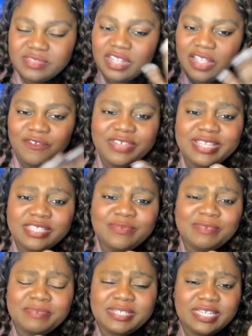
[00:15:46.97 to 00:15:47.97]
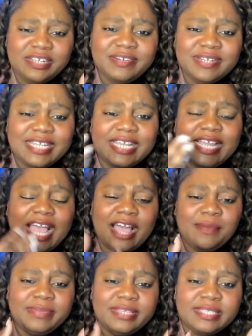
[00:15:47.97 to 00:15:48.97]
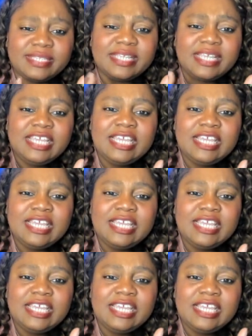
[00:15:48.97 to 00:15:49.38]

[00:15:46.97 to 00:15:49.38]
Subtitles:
for this one particularly, I was